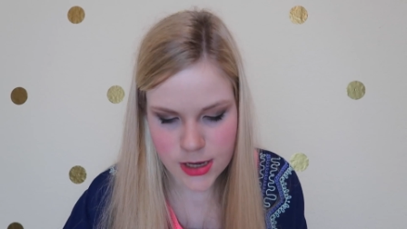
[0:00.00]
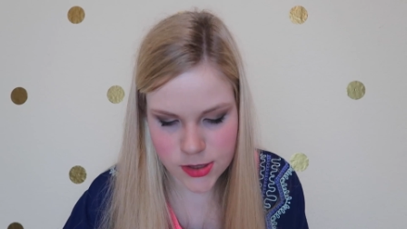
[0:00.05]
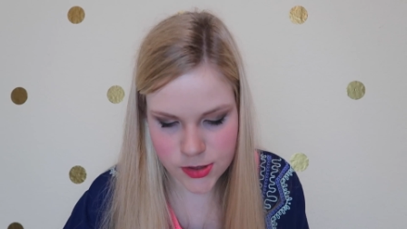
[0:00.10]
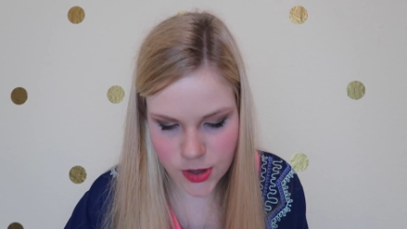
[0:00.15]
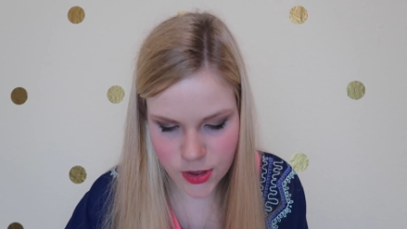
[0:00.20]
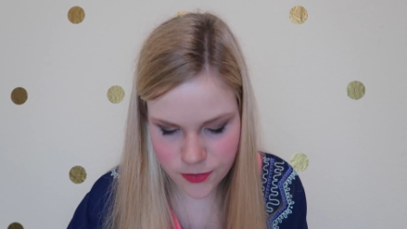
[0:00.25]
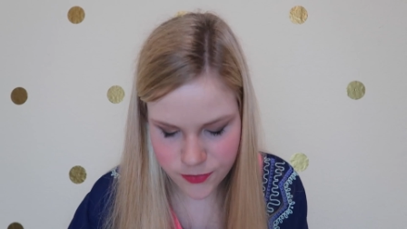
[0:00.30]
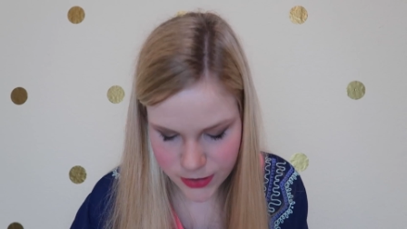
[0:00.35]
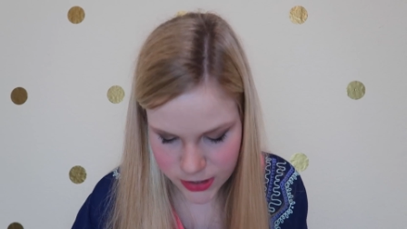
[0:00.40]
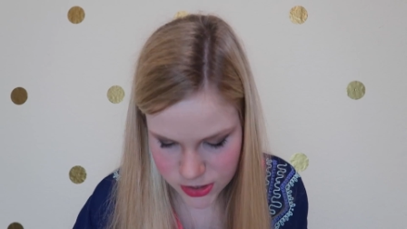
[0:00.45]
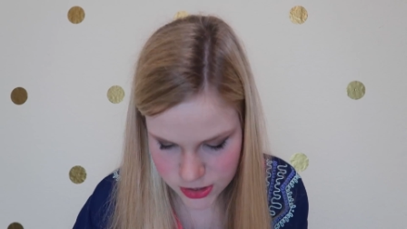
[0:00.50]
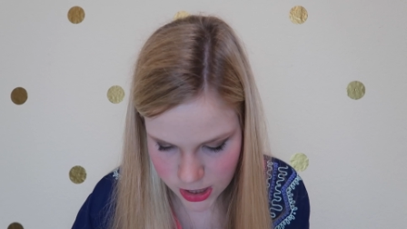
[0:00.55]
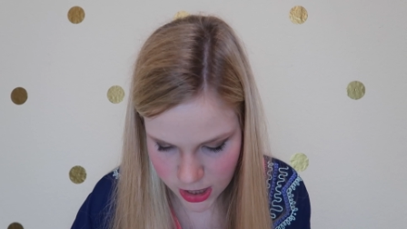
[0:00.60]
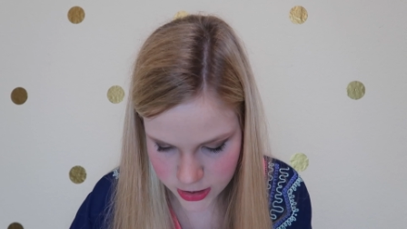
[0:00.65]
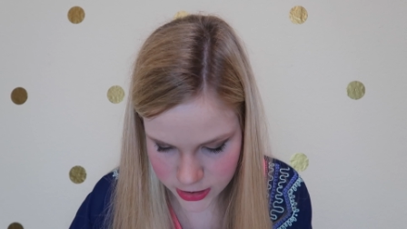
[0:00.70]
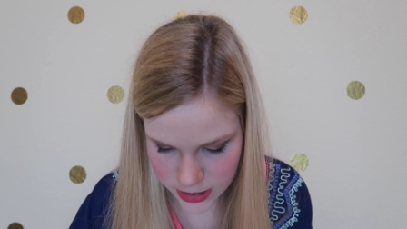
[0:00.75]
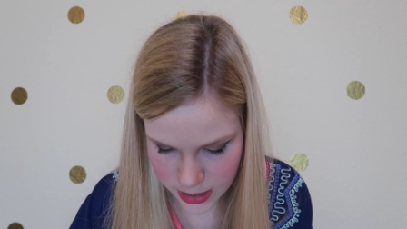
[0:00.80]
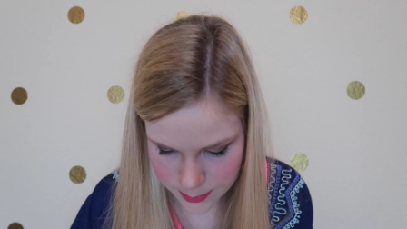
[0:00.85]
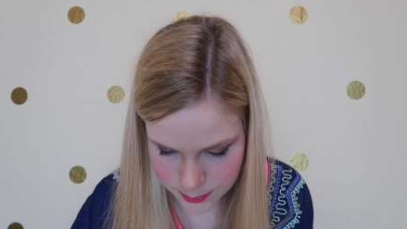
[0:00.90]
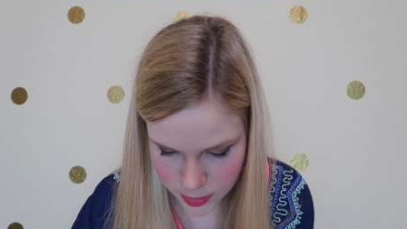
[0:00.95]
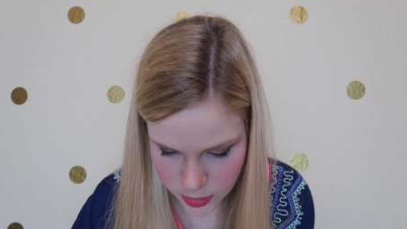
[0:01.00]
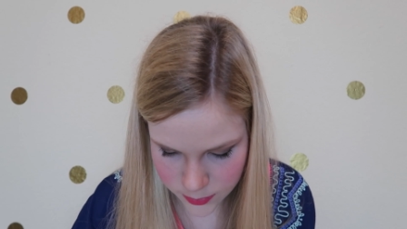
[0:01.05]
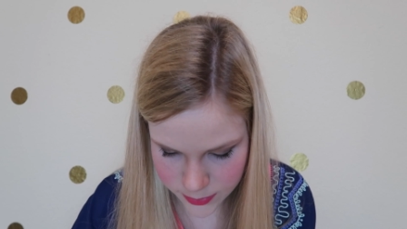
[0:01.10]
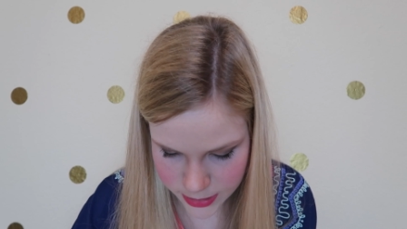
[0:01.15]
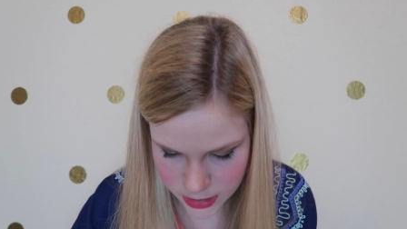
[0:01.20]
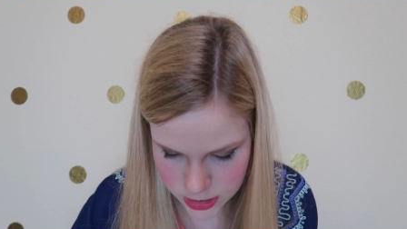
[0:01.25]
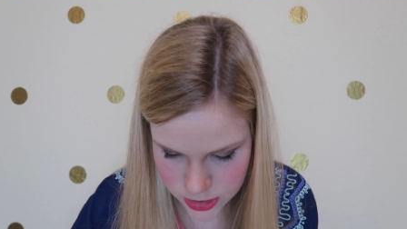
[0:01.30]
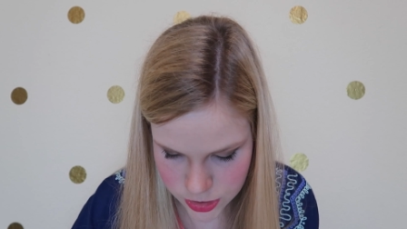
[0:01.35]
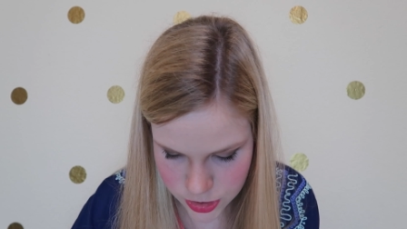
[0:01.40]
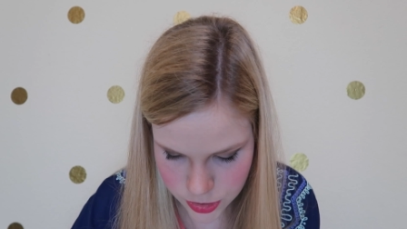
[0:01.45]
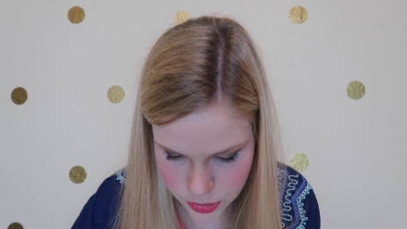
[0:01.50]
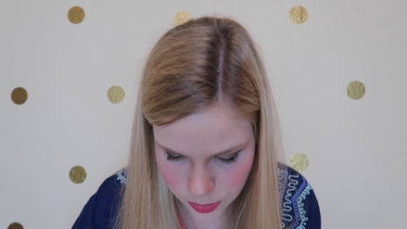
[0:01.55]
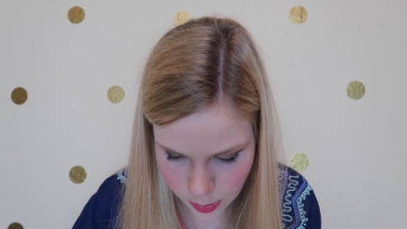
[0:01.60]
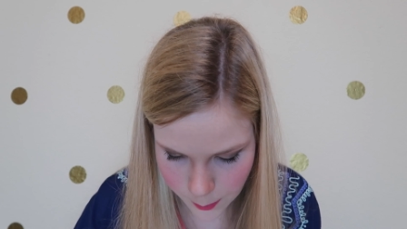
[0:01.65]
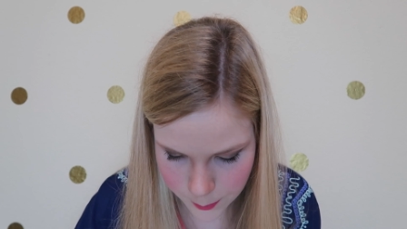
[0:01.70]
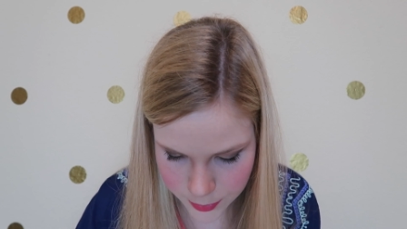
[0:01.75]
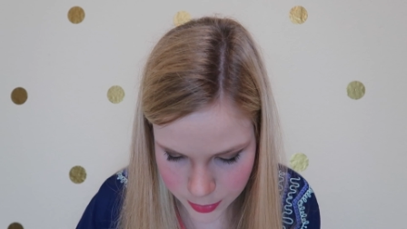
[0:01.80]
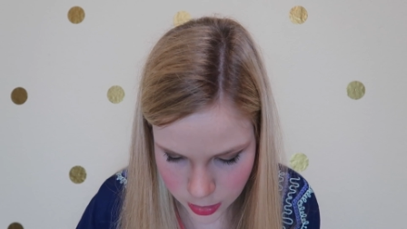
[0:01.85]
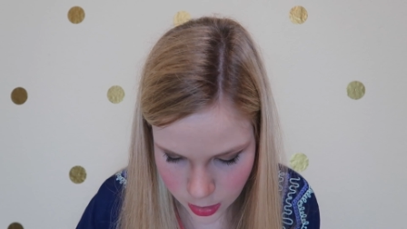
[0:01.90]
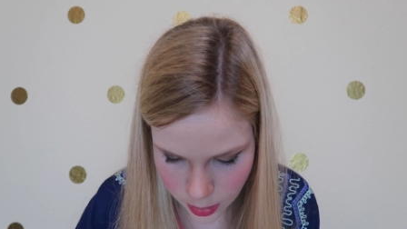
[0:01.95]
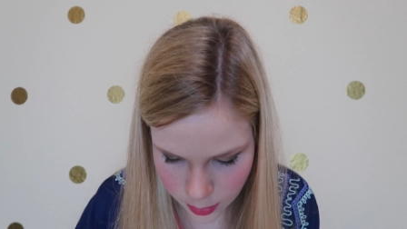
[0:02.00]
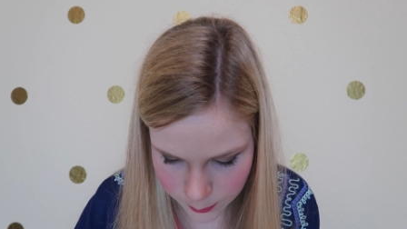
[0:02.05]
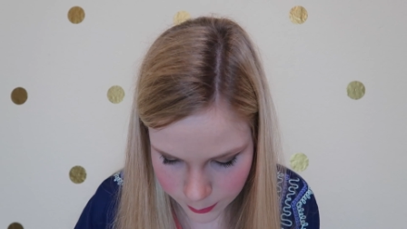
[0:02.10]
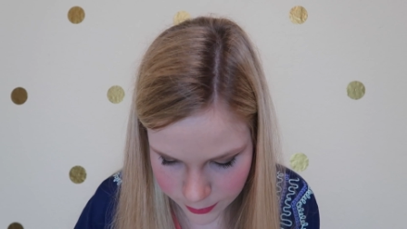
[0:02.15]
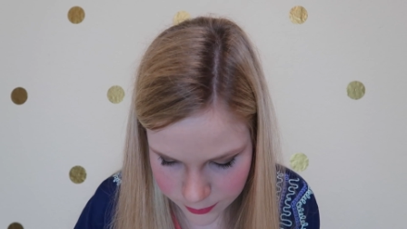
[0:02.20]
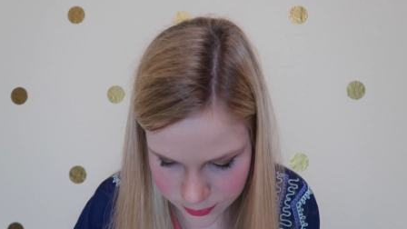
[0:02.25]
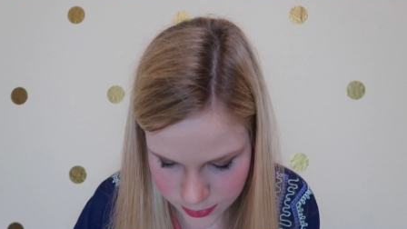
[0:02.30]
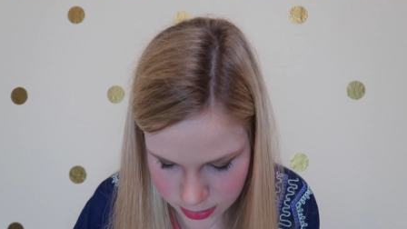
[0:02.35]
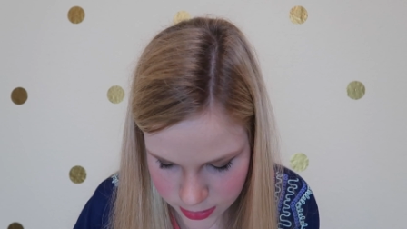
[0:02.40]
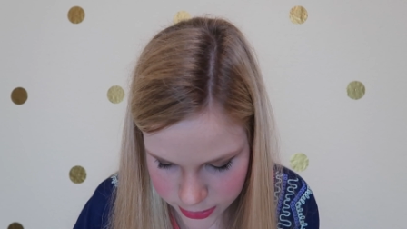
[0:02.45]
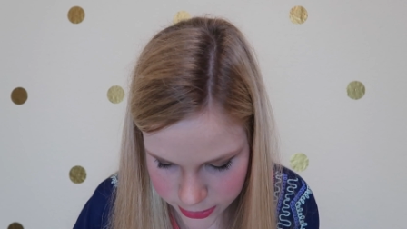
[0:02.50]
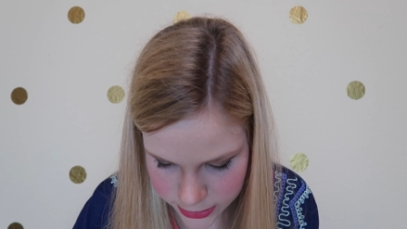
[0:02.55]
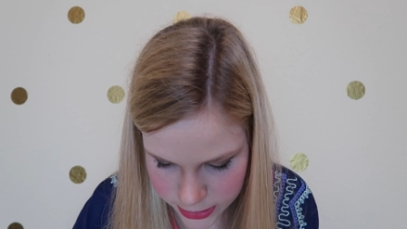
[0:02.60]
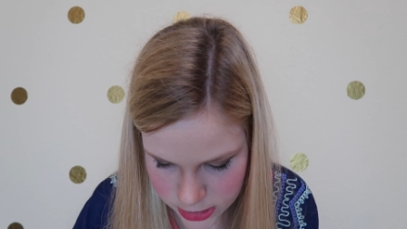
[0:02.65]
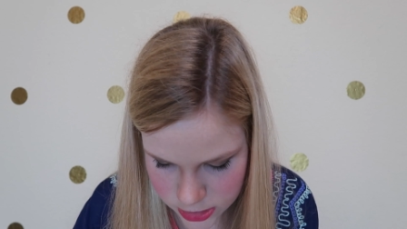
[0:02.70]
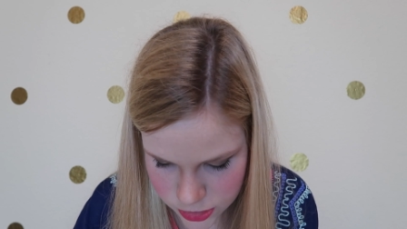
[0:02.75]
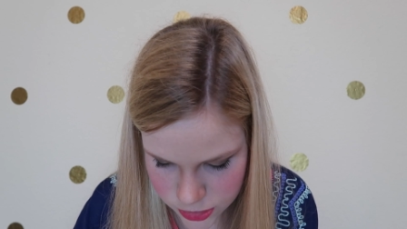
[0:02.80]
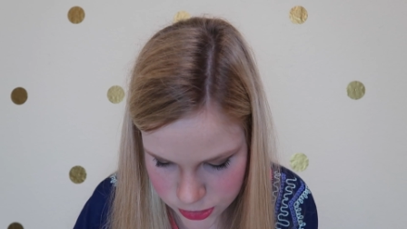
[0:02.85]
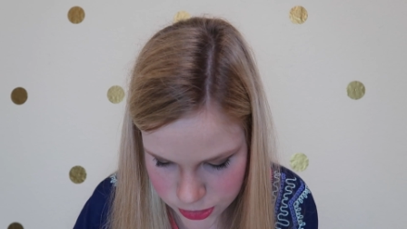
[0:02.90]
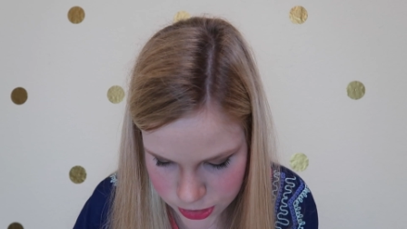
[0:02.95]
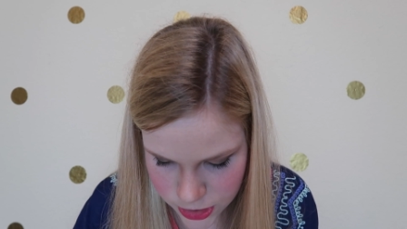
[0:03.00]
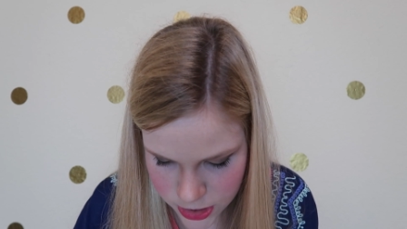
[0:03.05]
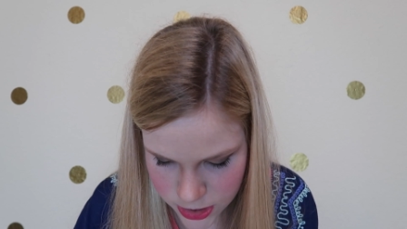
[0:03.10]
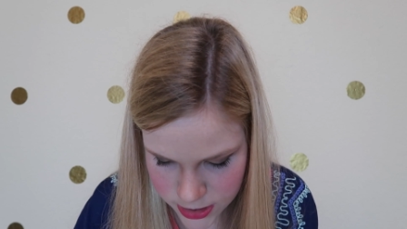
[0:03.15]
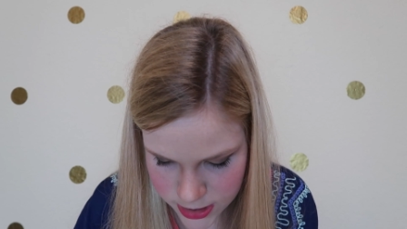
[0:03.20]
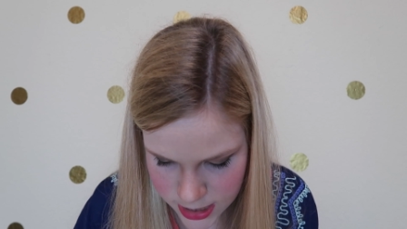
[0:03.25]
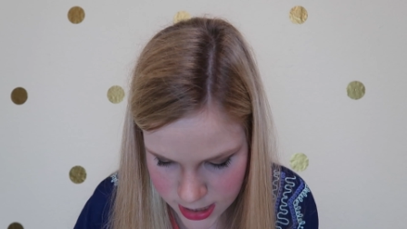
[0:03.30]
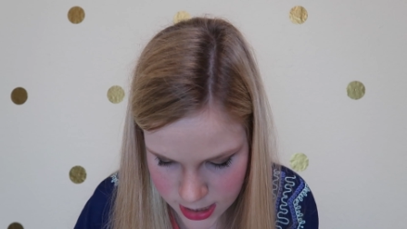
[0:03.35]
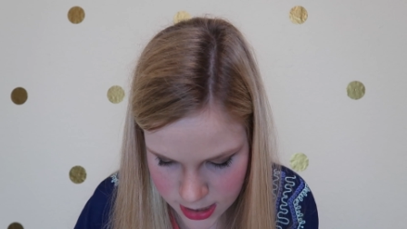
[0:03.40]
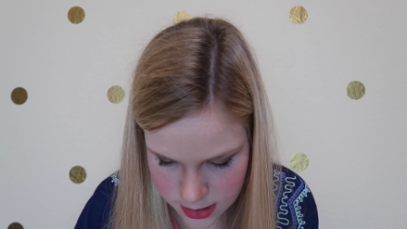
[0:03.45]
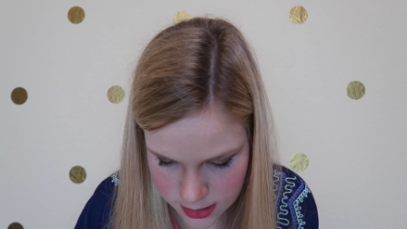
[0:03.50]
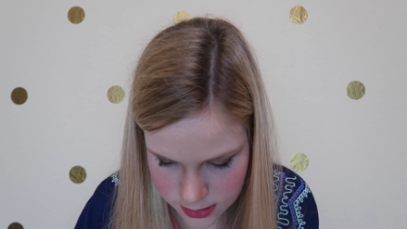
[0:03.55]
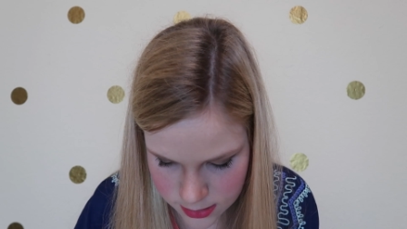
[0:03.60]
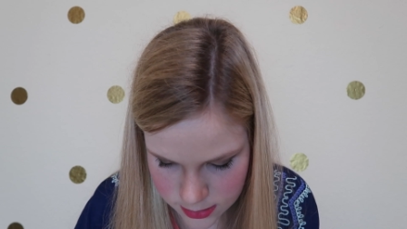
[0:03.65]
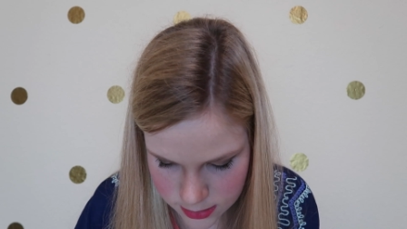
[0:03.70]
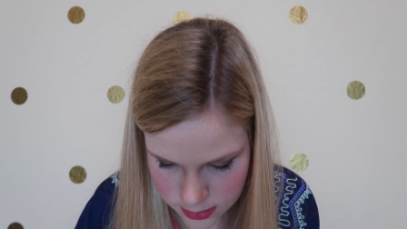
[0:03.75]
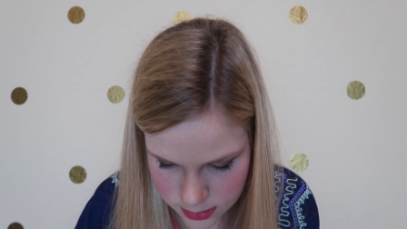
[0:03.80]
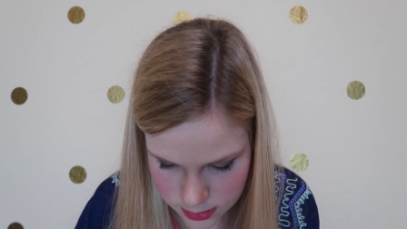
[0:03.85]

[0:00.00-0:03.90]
So the first color I'm going to put on my finger is Journey,